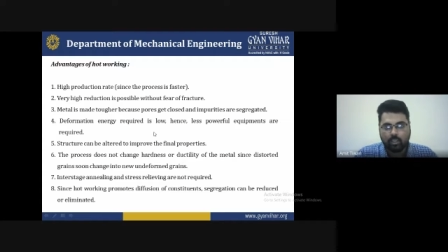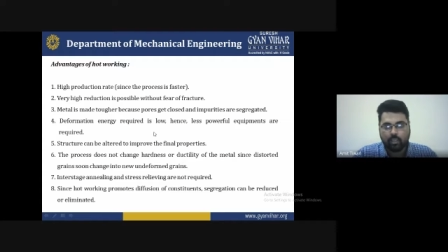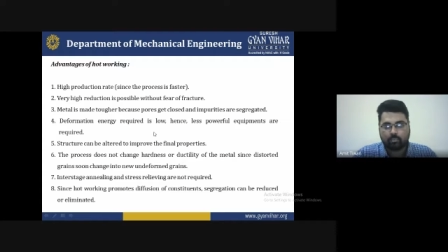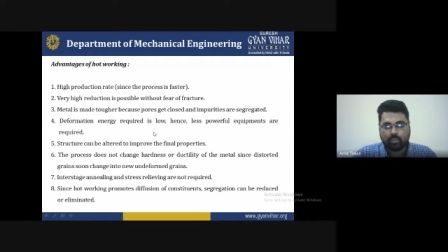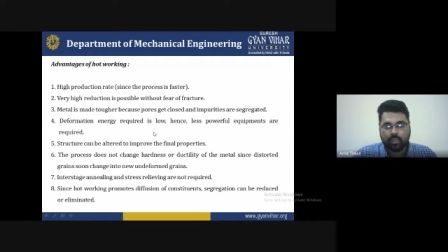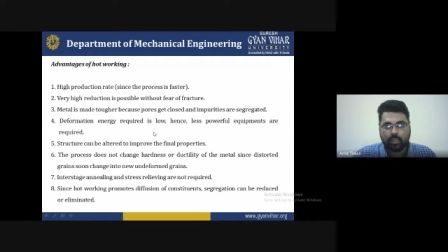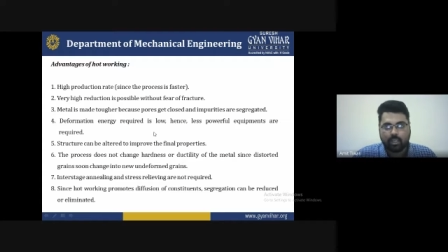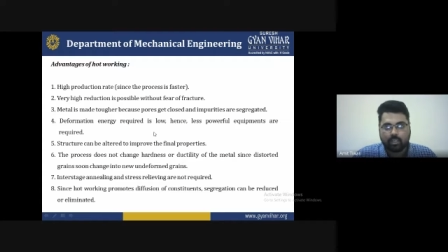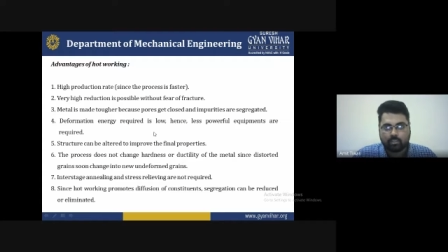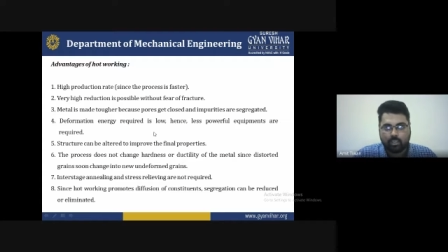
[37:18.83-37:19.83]
If the
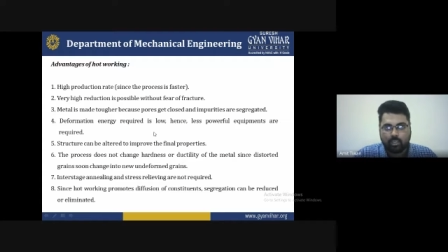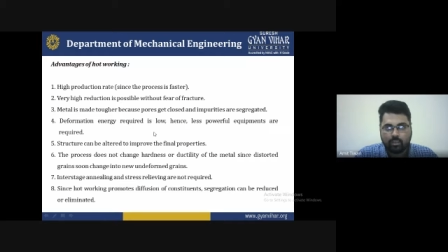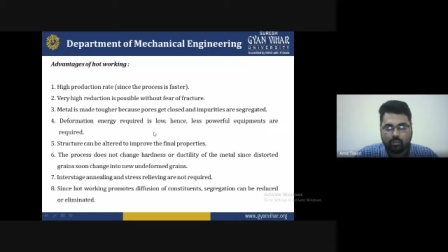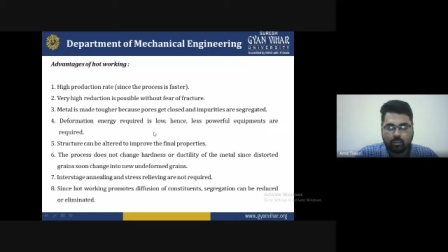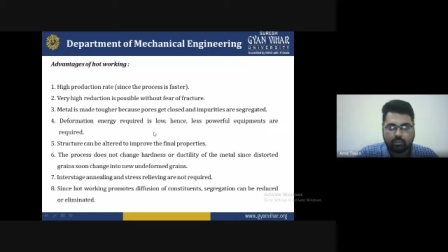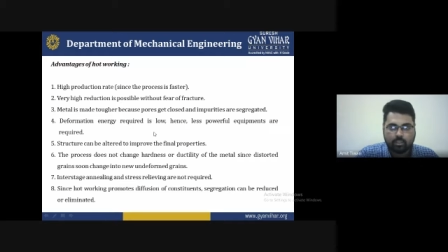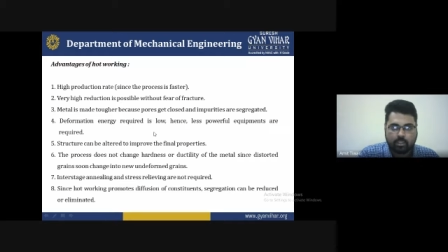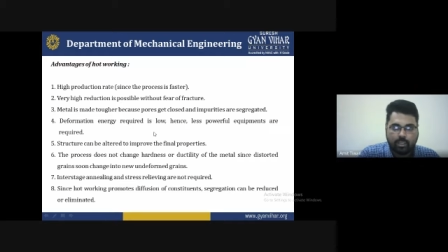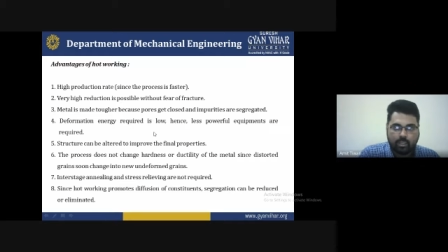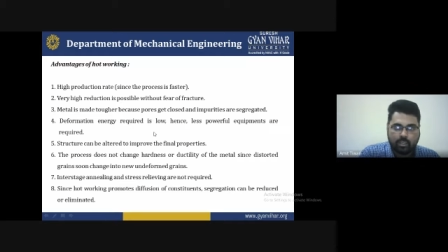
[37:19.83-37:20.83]
rail steel you can say the
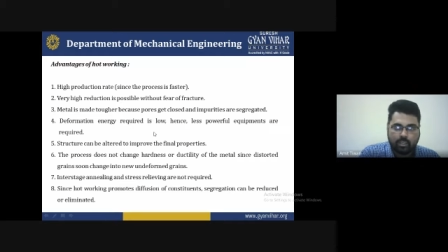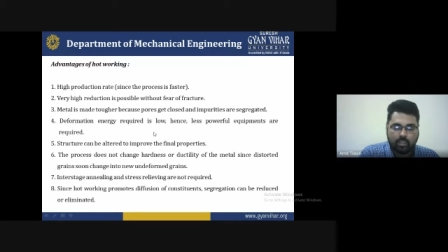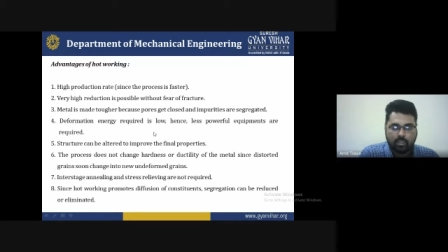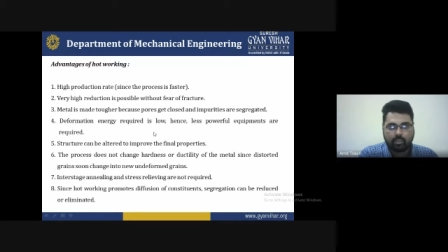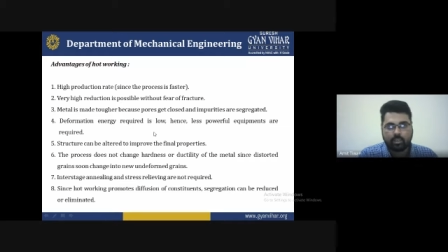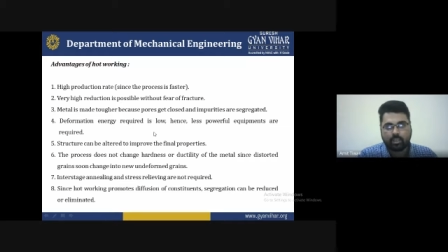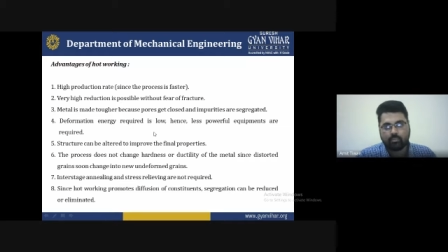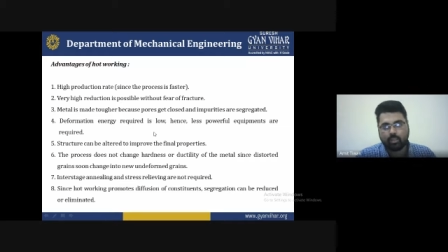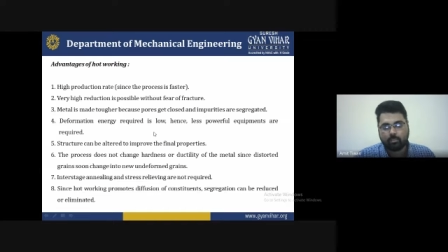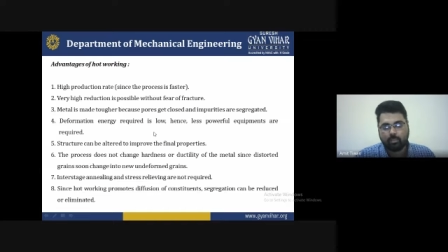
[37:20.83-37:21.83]
rail track
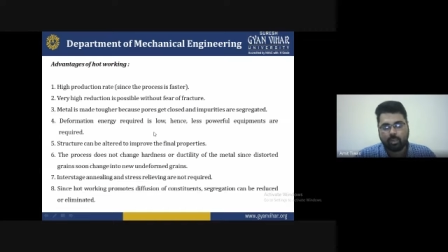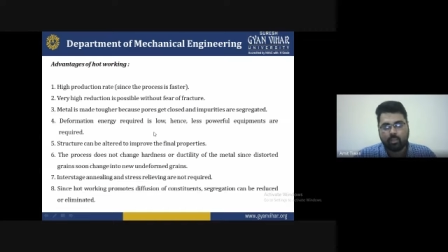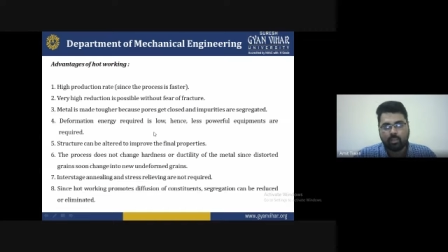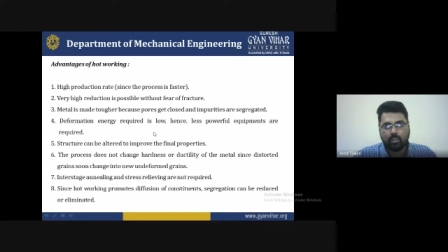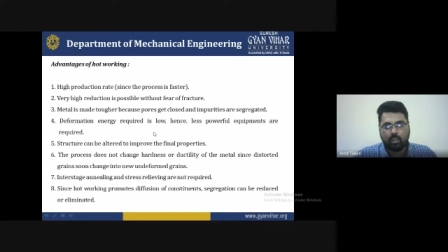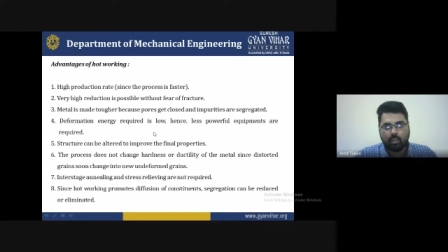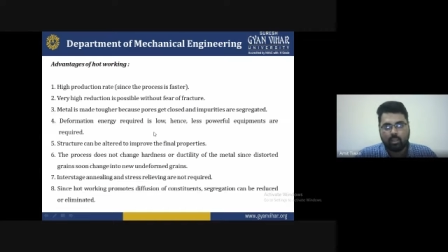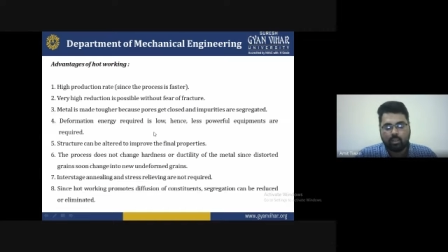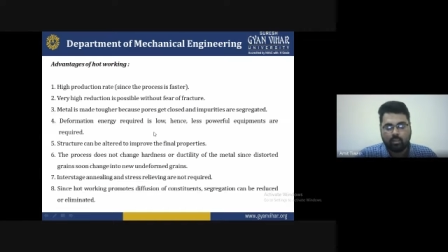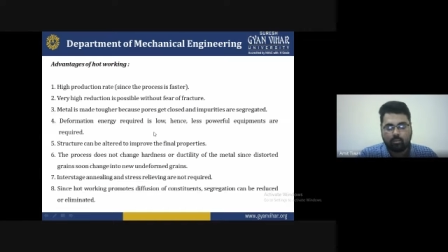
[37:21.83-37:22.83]
we are made, we
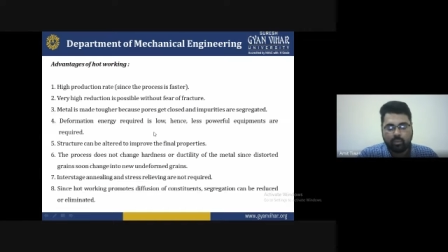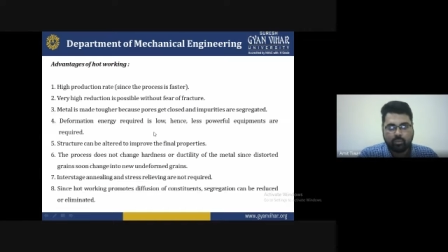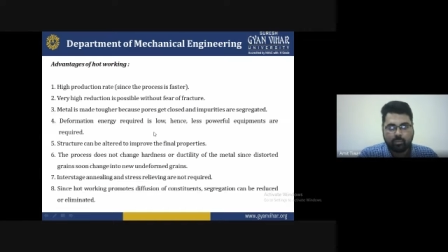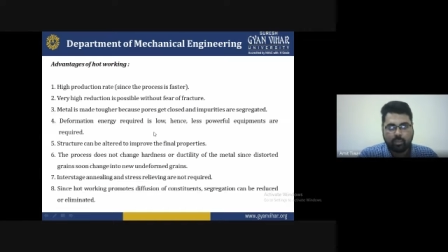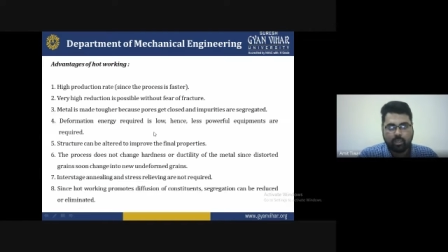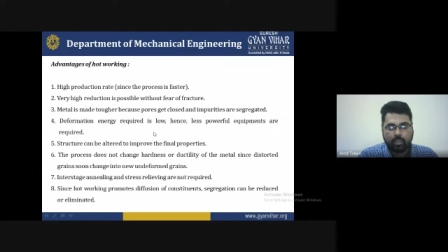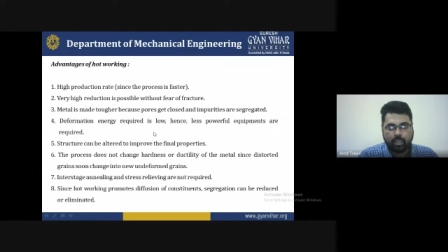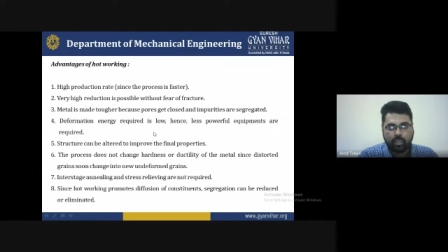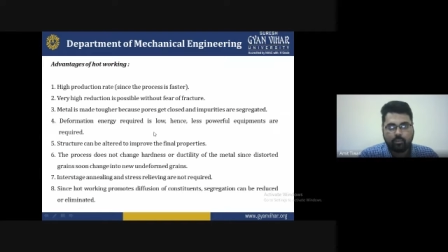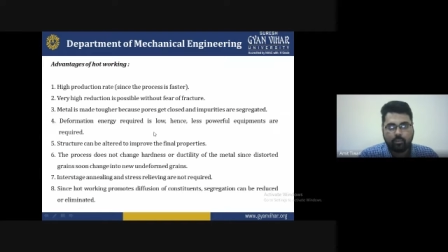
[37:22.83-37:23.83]
are fabricated,
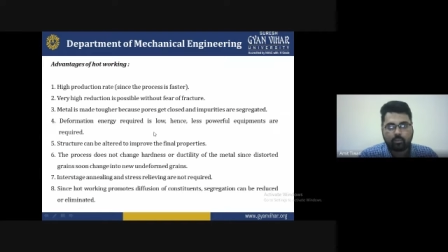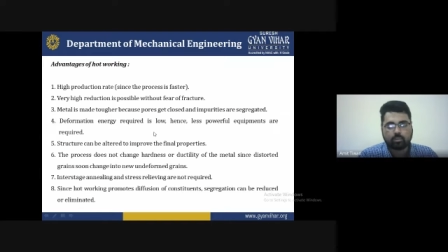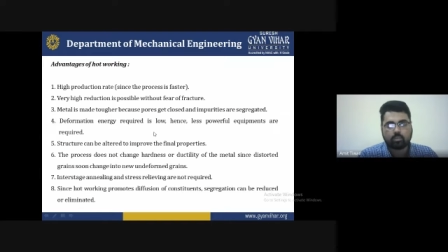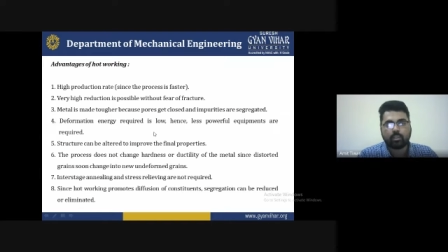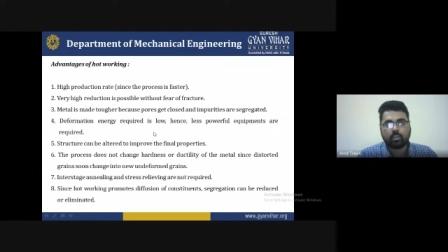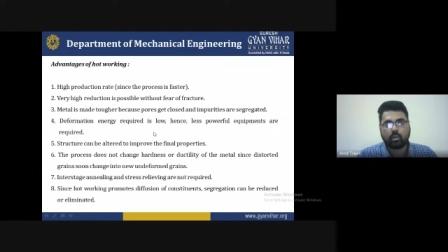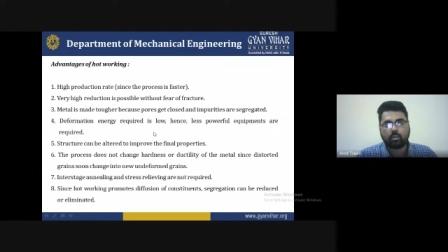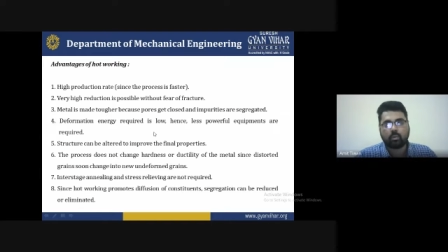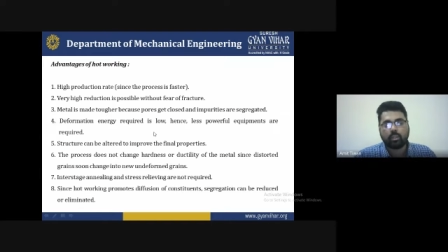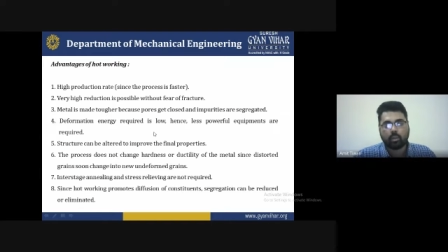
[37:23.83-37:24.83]
and you are just doing the hot
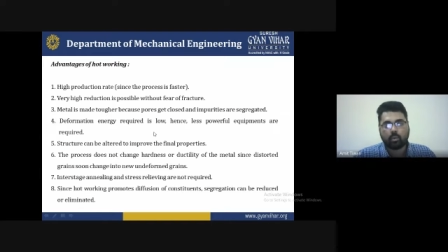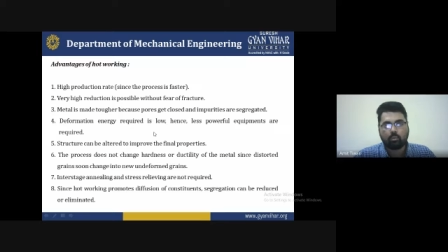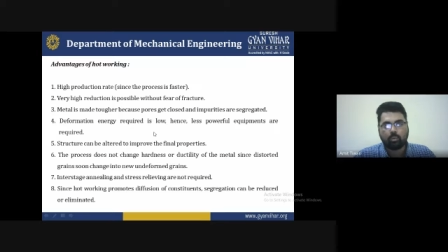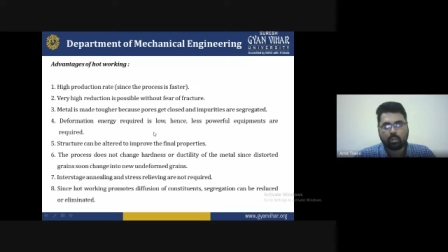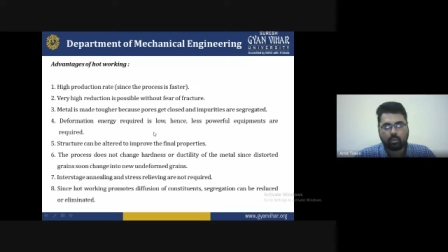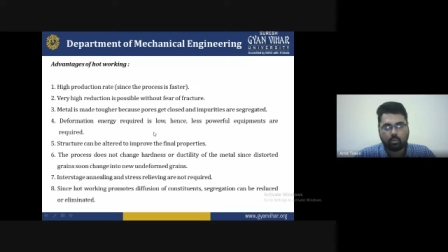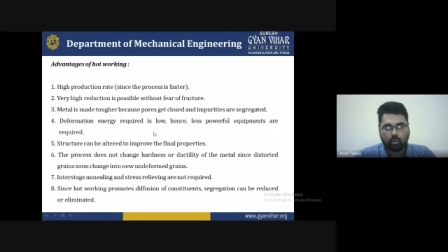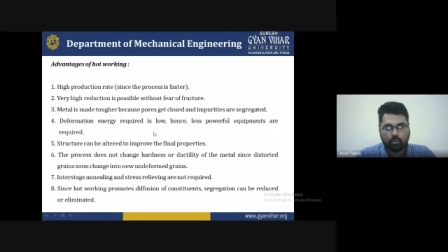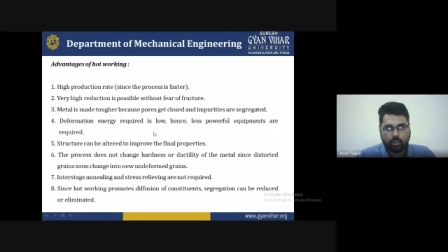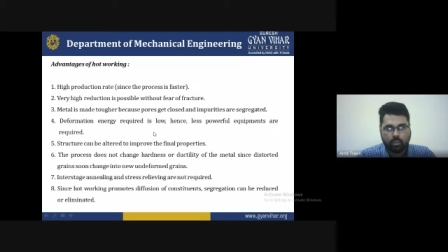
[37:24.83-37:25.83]
rolling and cold
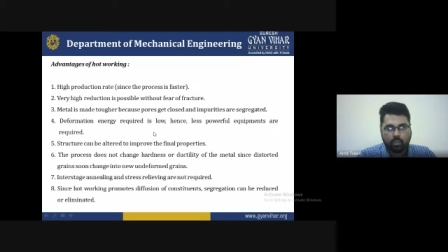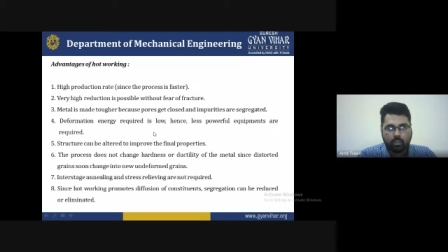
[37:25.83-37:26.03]
rolling,